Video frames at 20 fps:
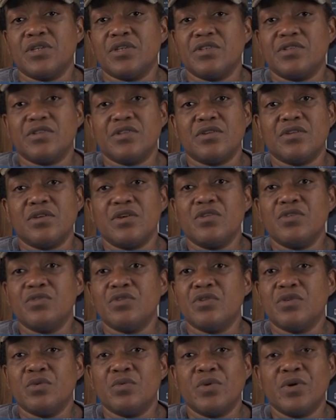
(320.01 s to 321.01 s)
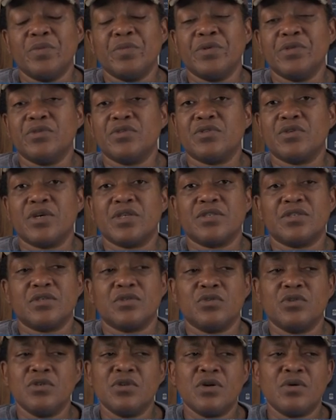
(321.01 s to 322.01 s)
They said, no, you're a woman. So I
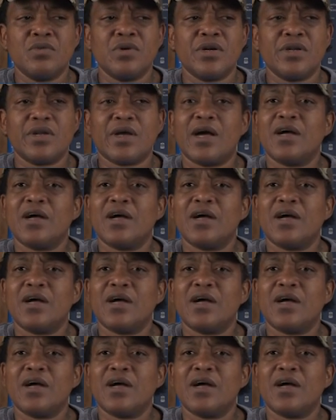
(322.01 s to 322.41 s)
said, you know what?